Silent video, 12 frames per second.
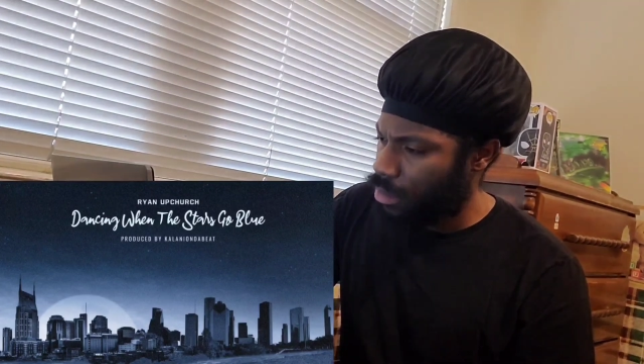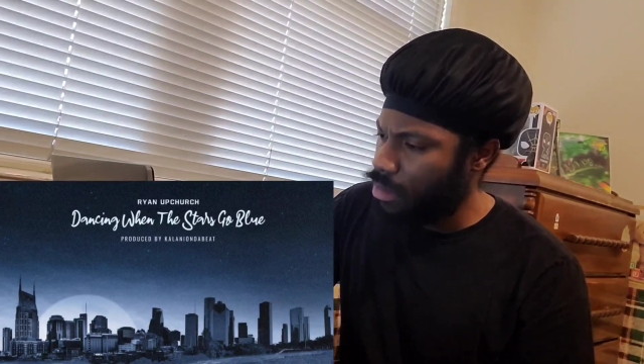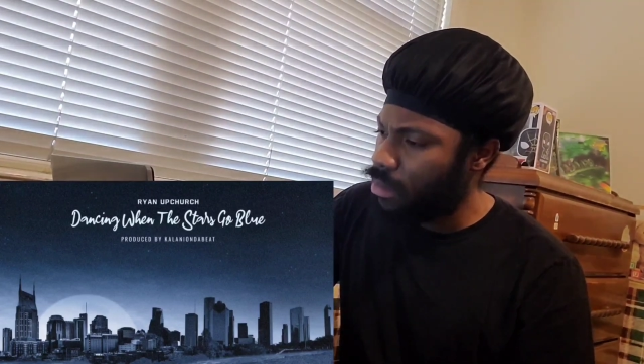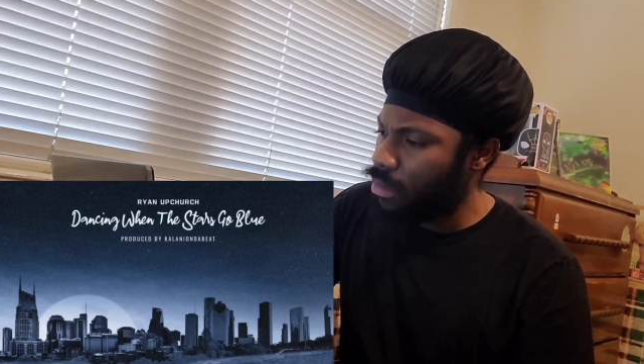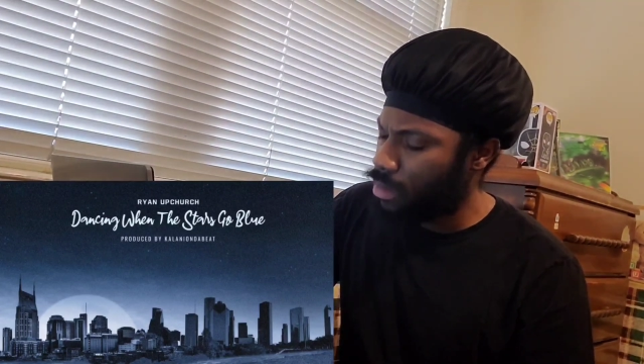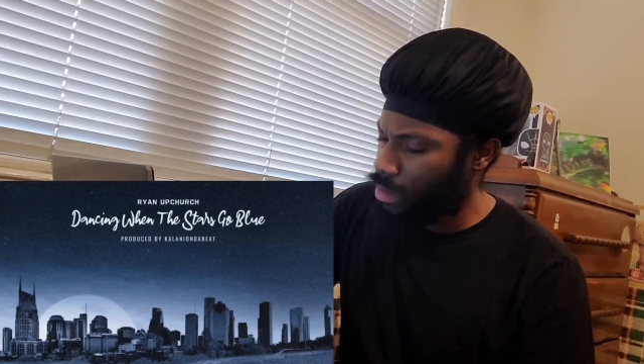
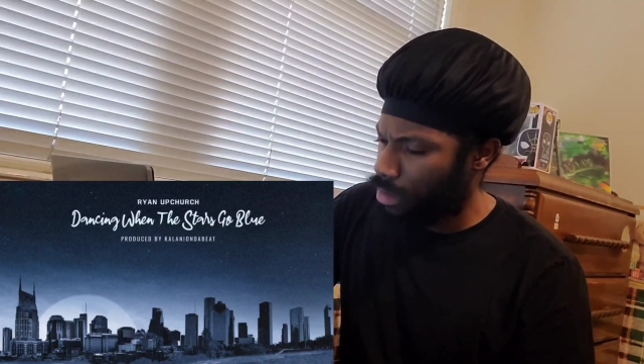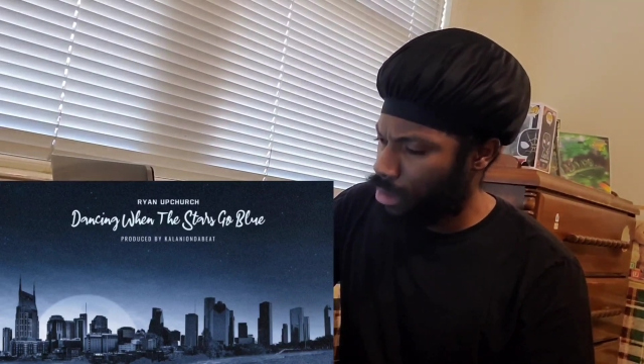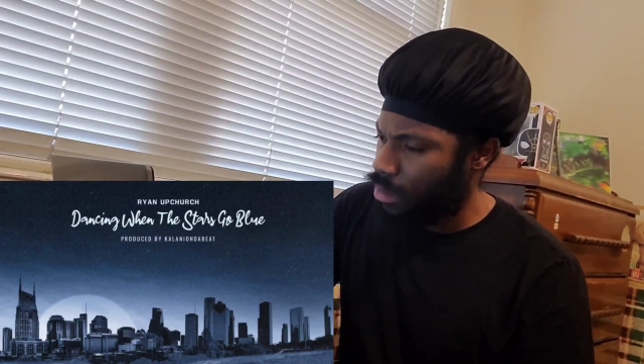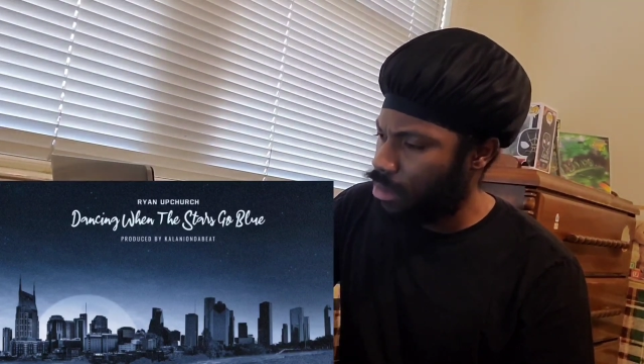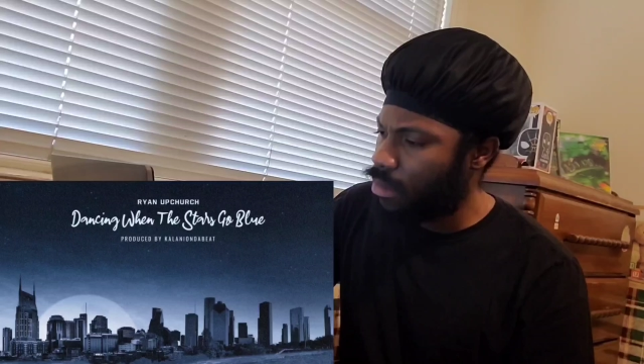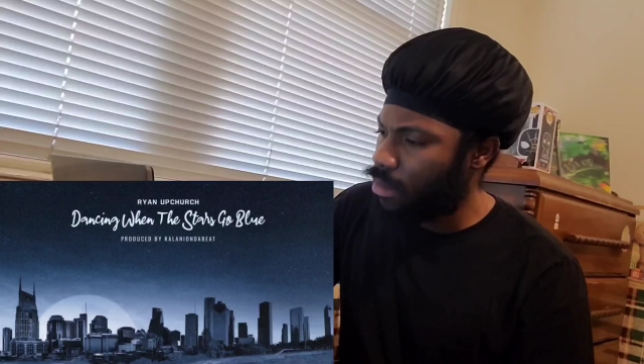Tell them put my
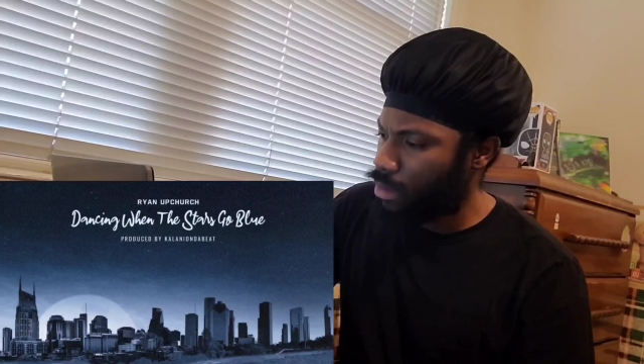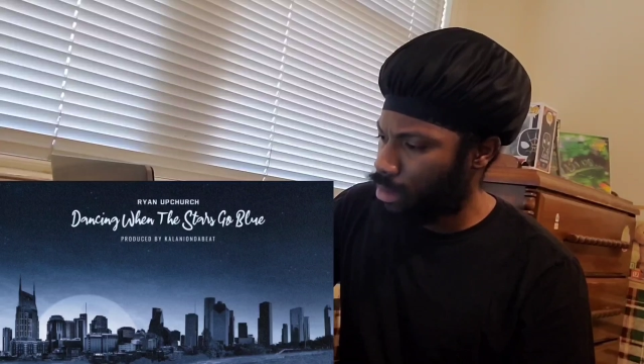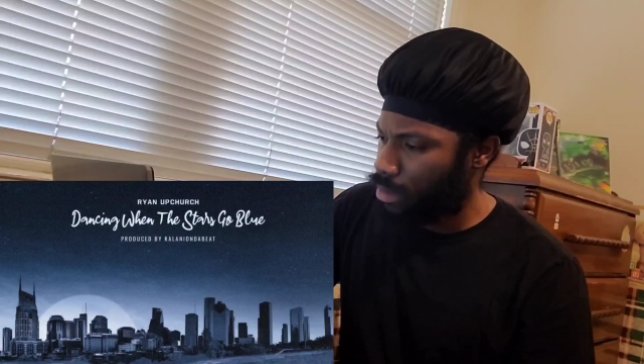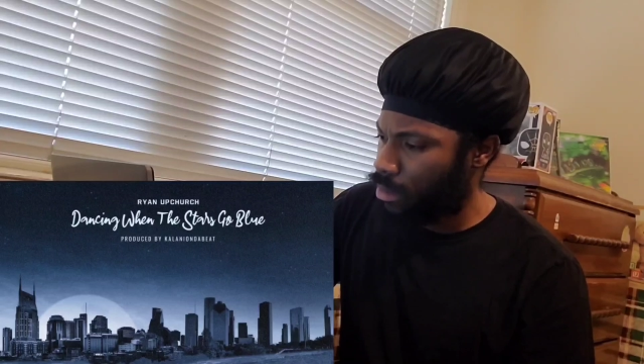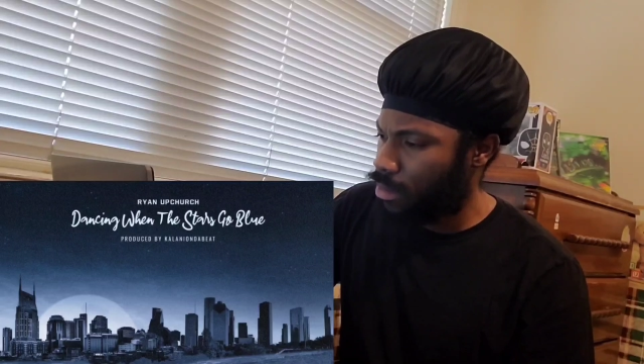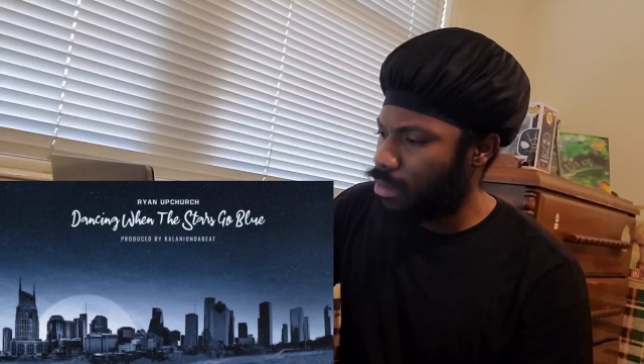
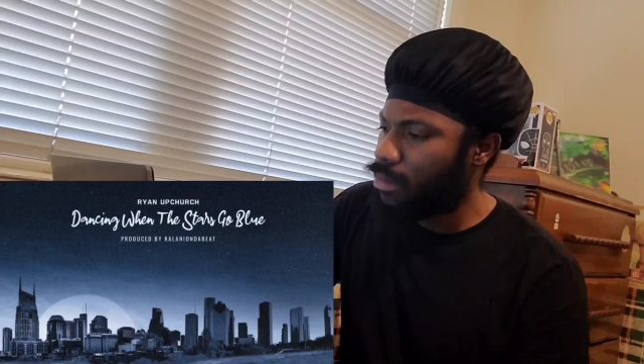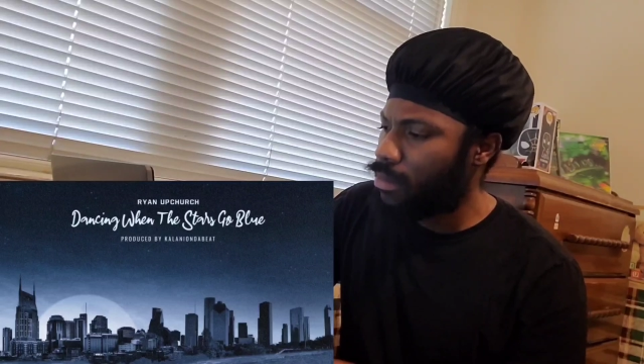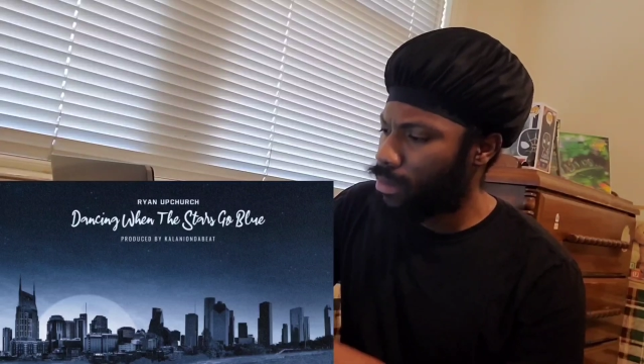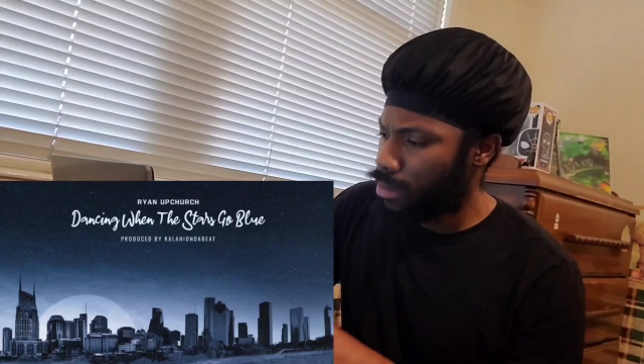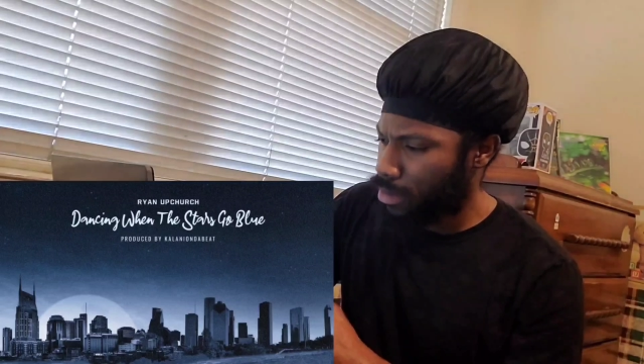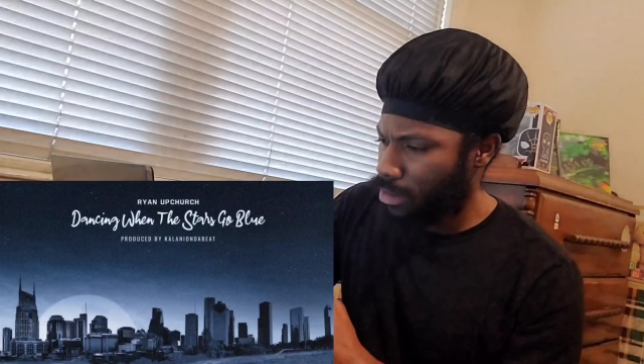DNA in
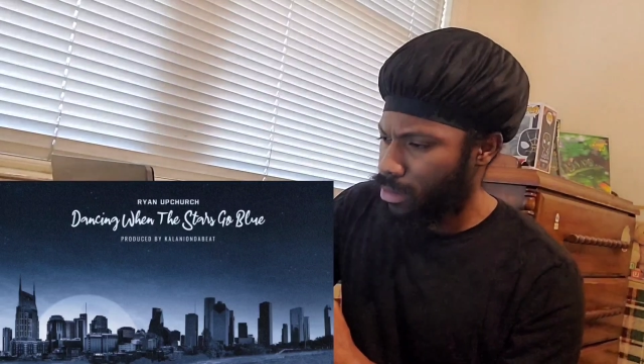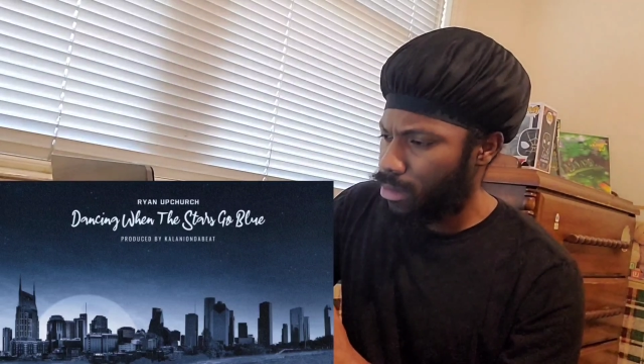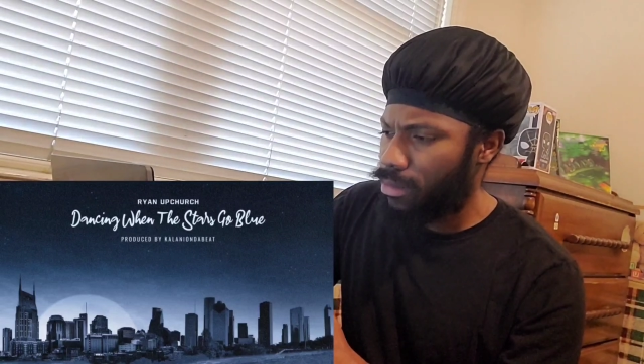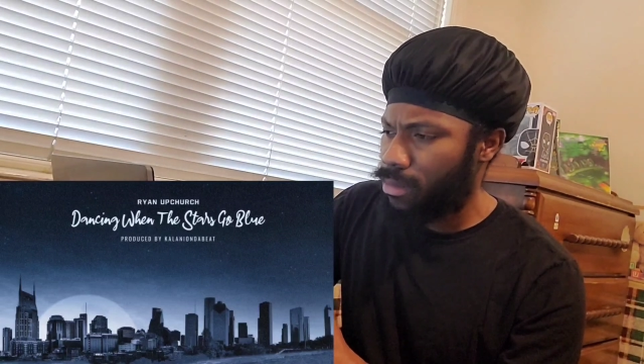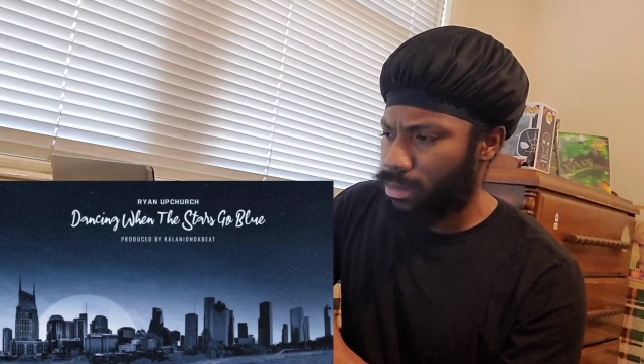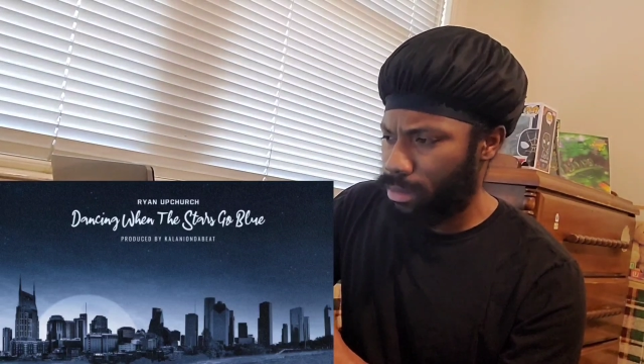an
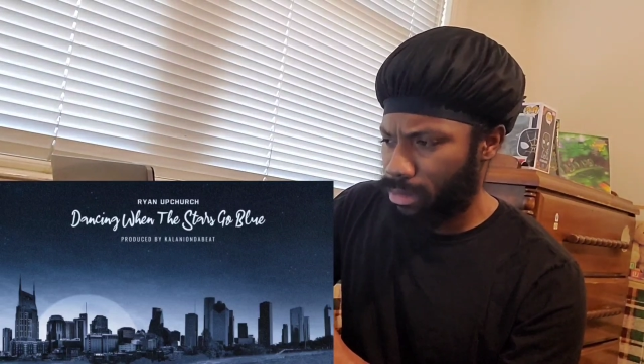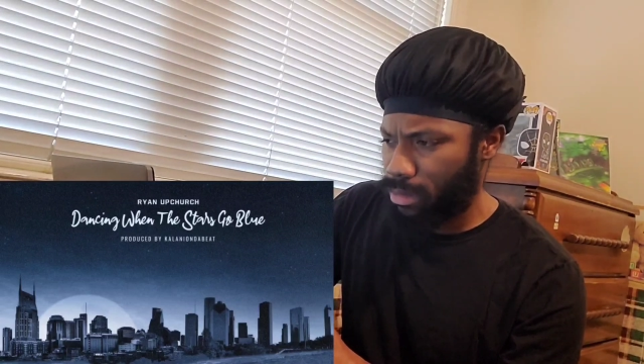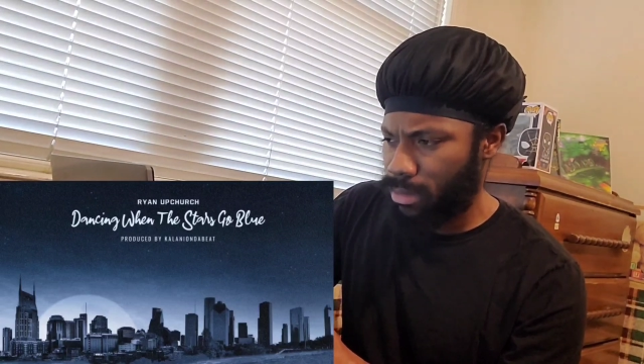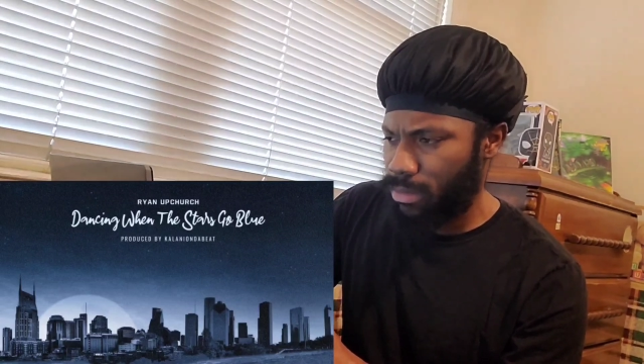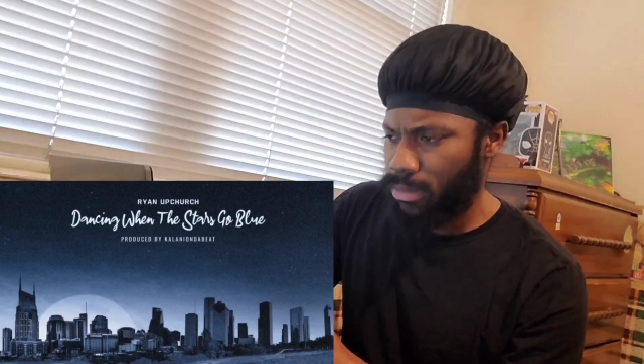airlock vial.